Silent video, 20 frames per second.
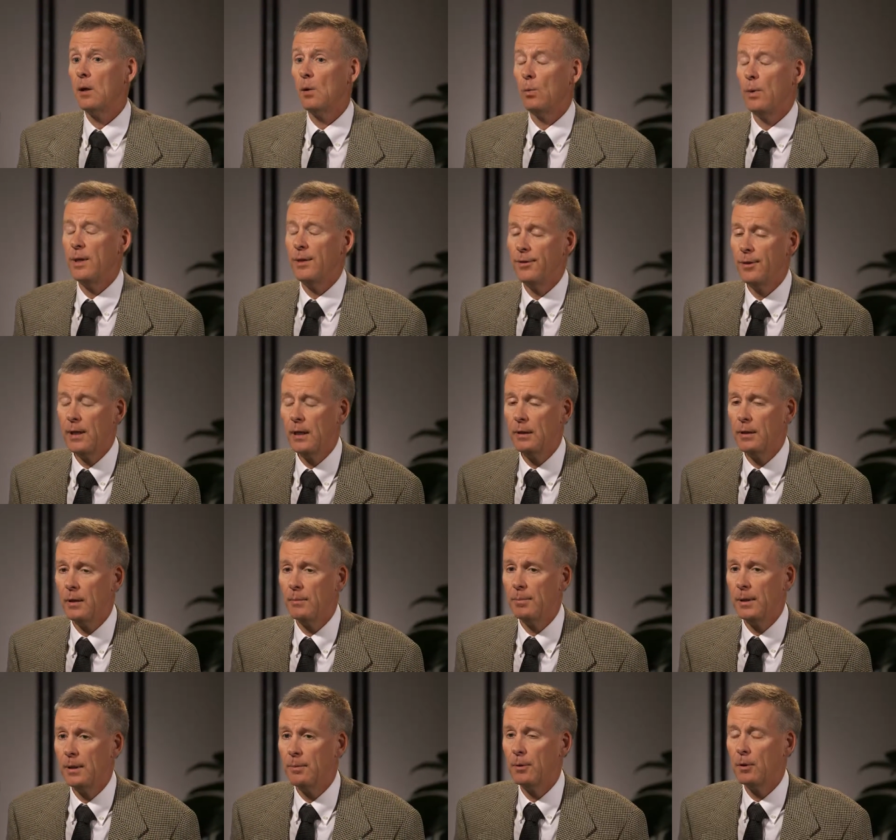We think
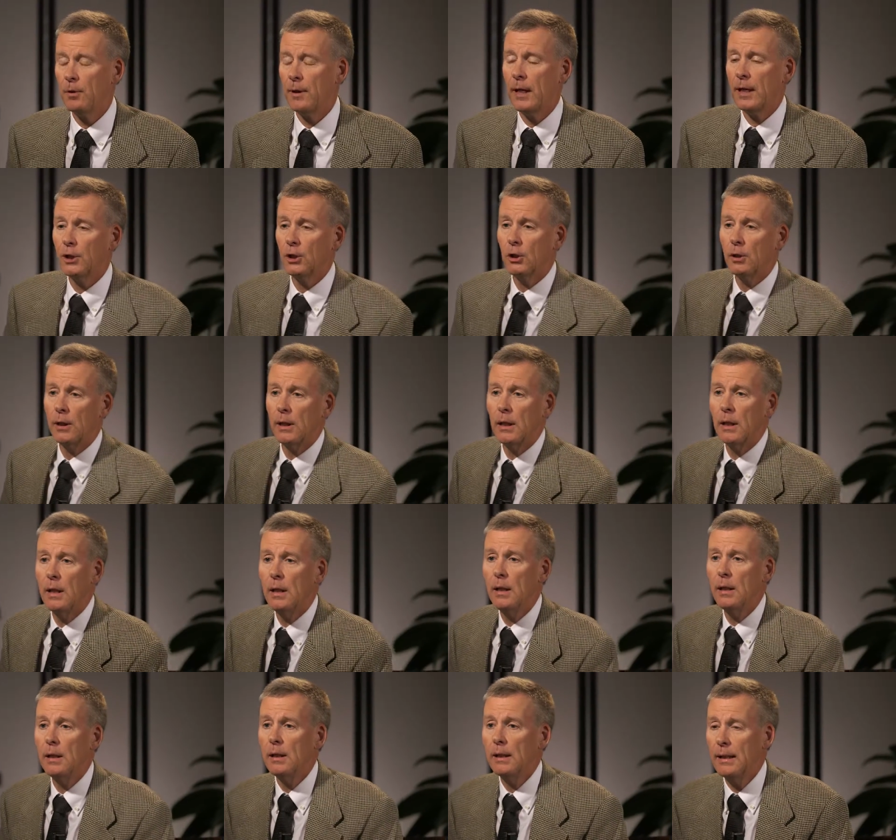that people are actually
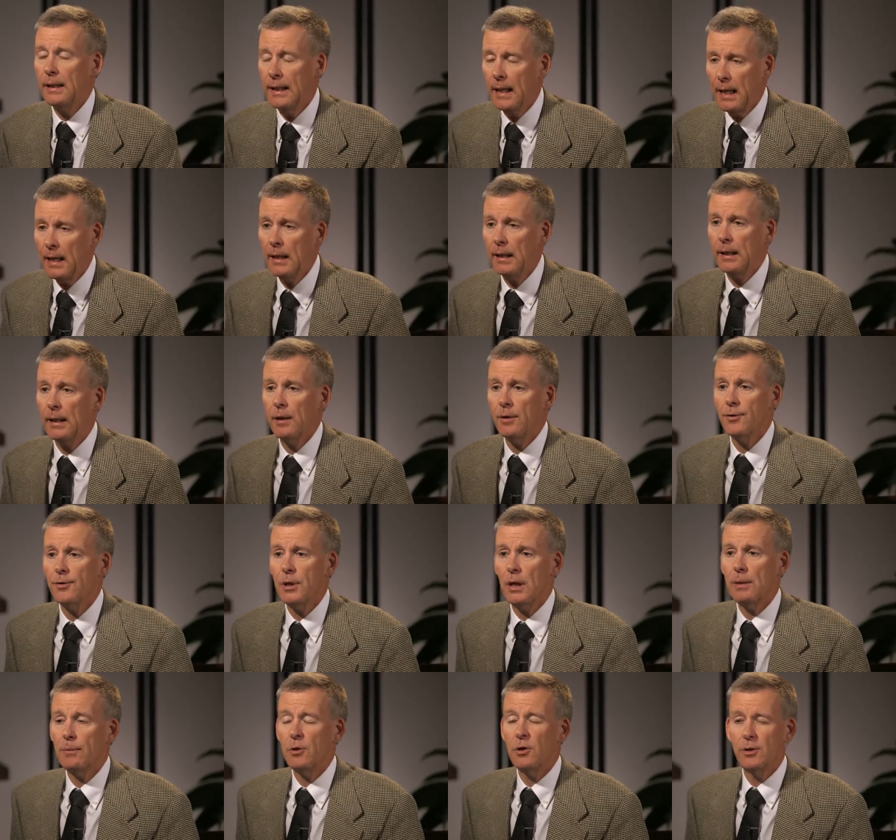getting
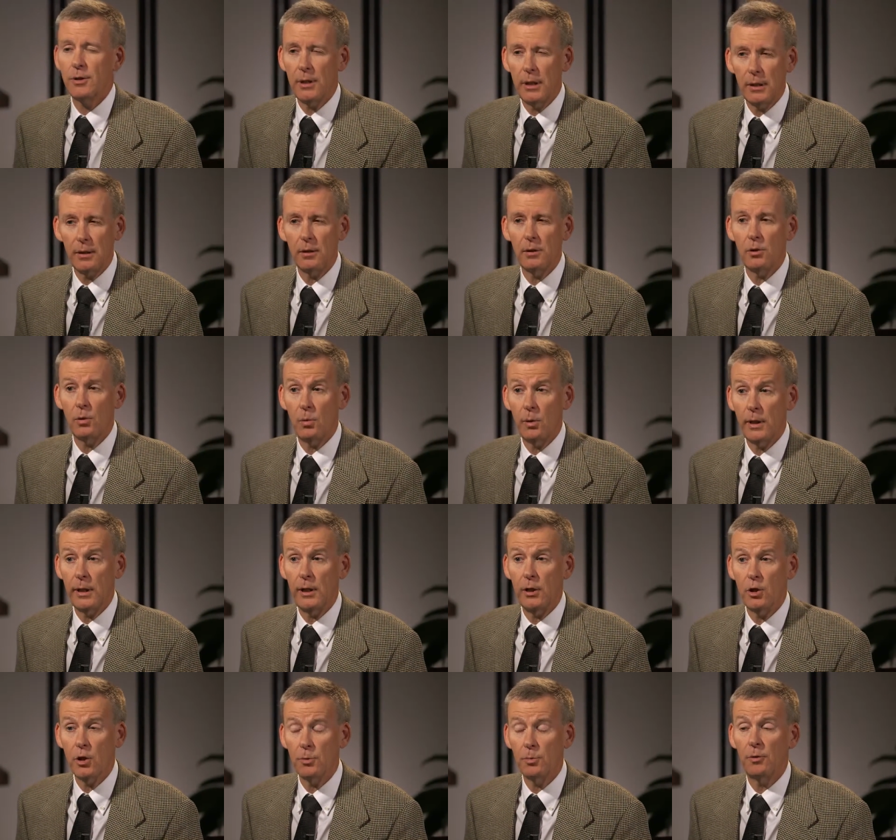Alzheimer's 10 to 20
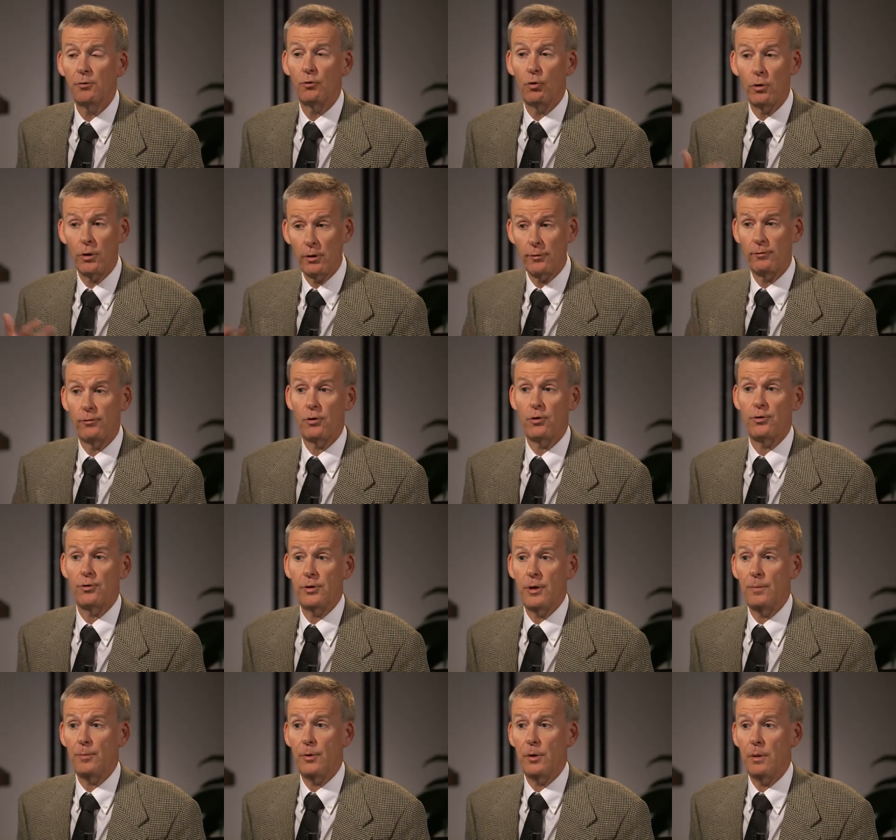years before their first
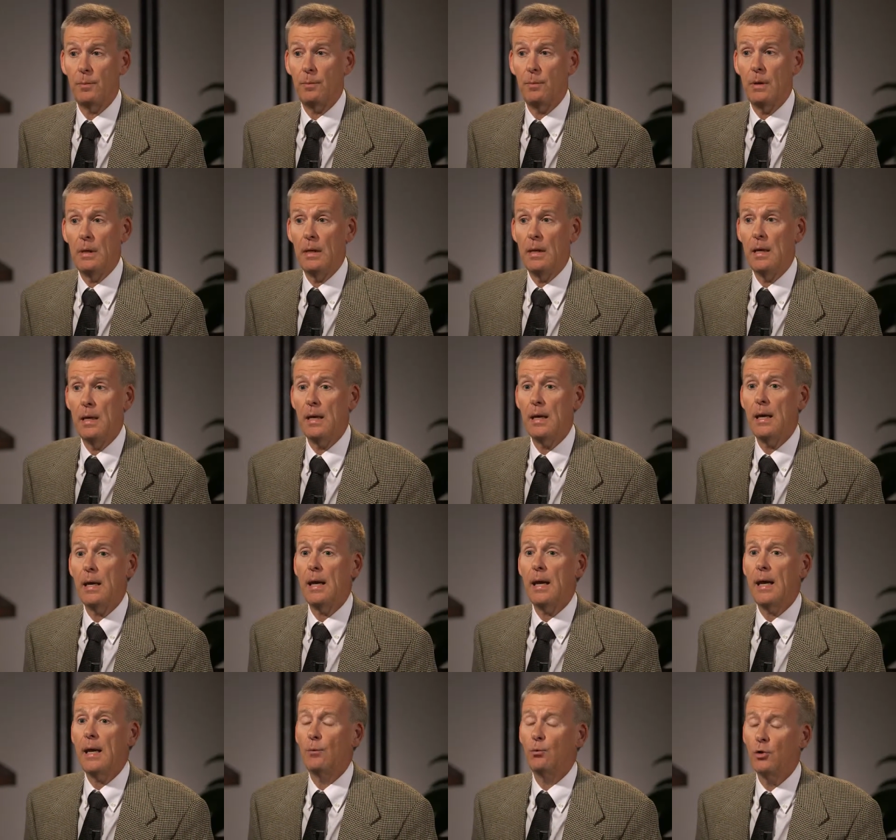symptom,
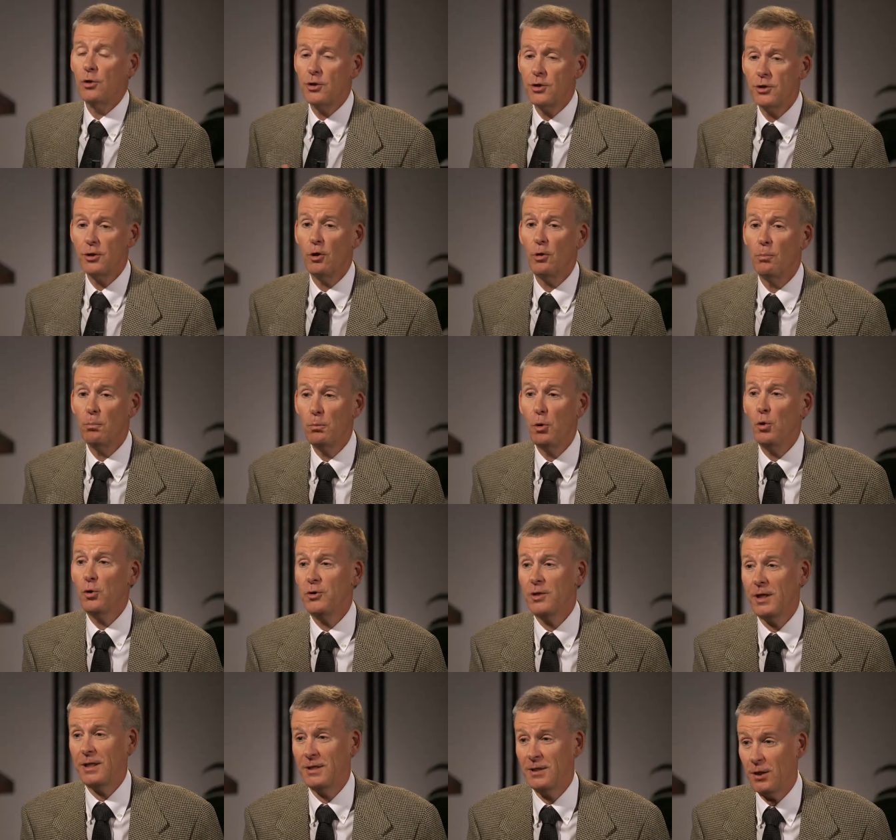and we're still
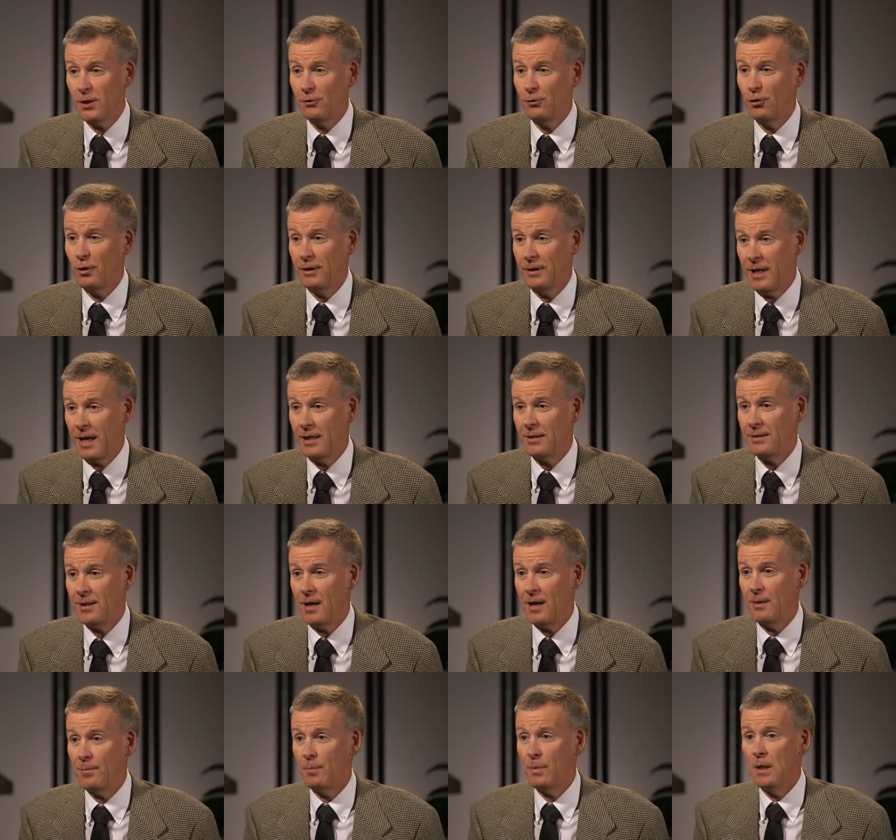most successful at that
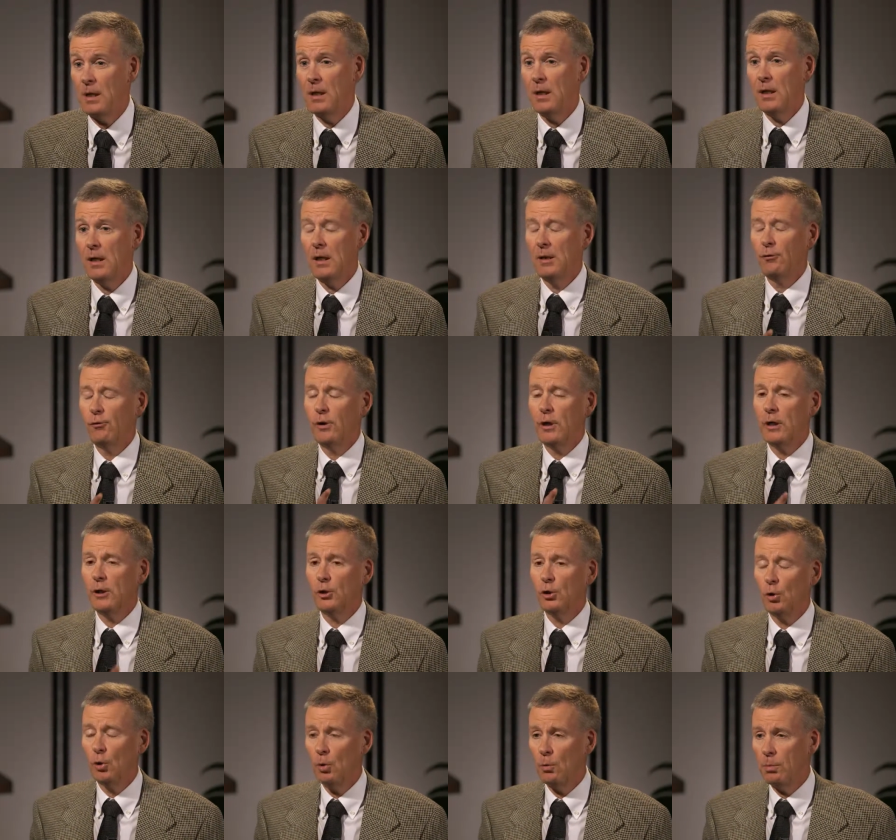time if we
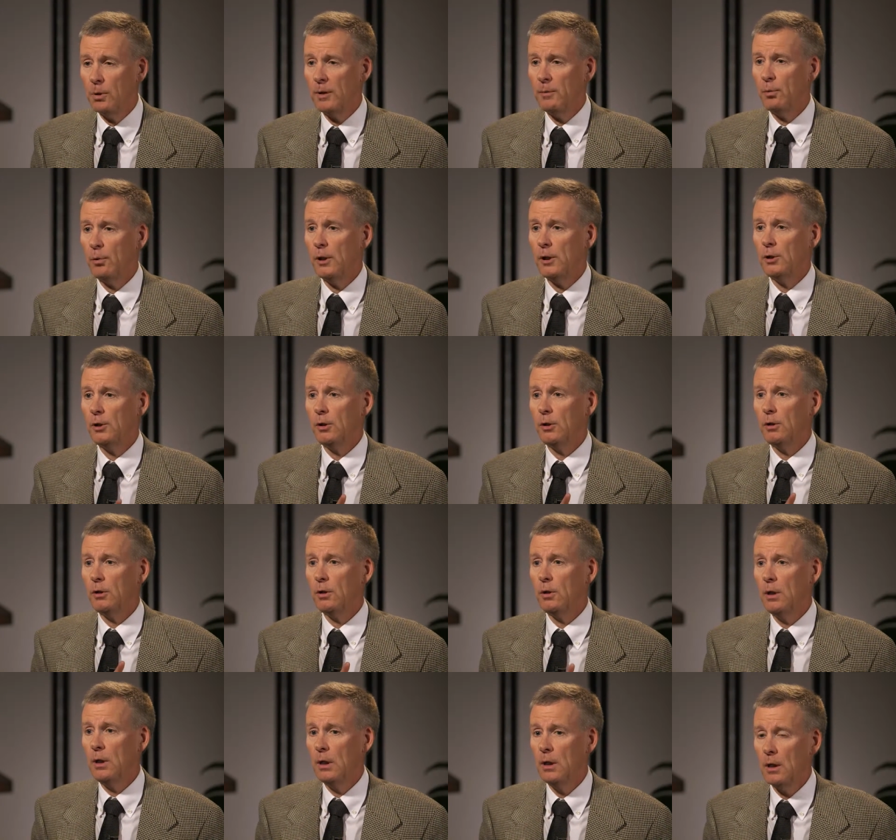control blood
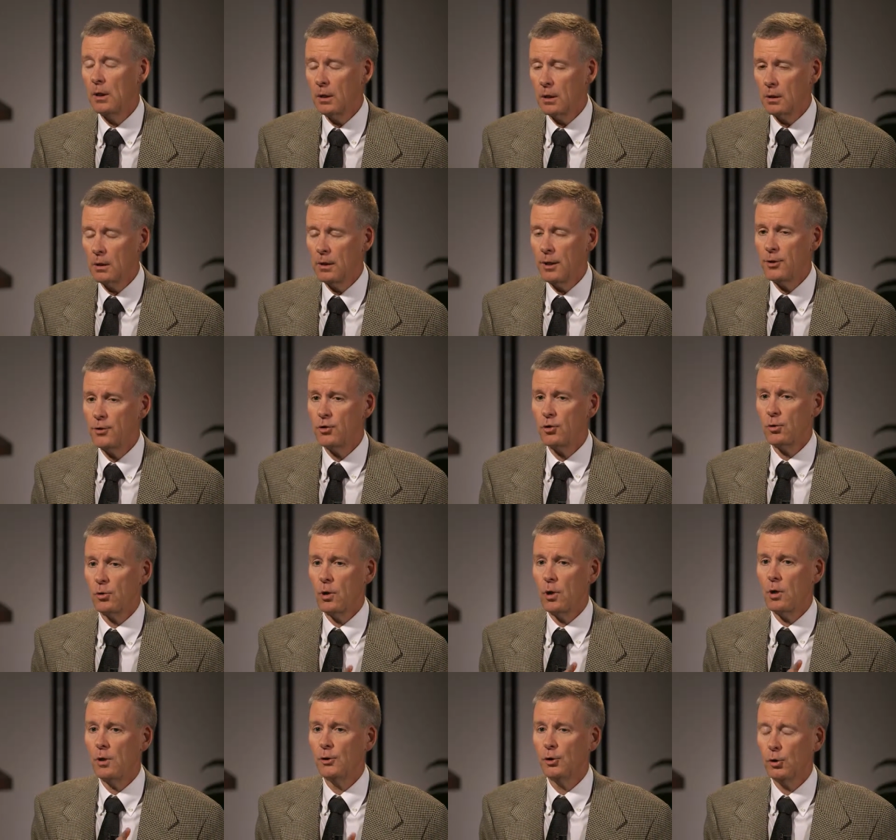pressure, cholesterol,